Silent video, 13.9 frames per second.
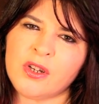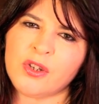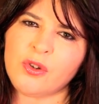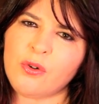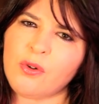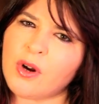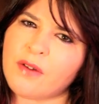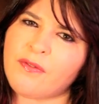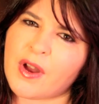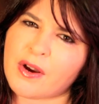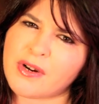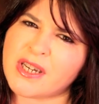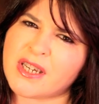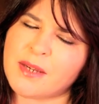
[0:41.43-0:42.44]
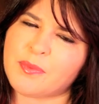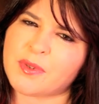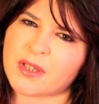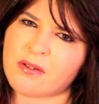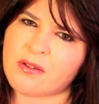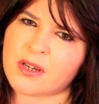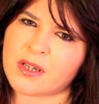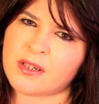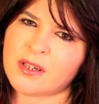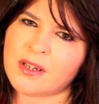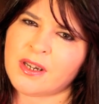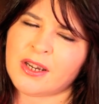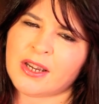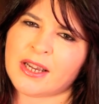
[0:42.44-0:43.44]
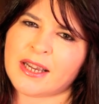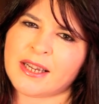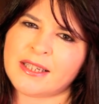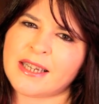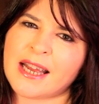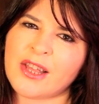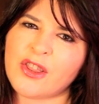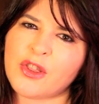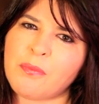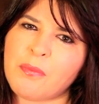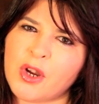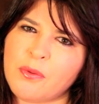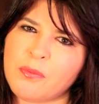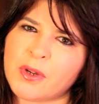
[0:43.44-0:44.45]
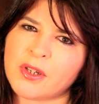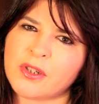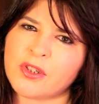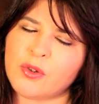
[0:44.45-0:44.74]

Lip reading: You're a very deep sign, and at the moment,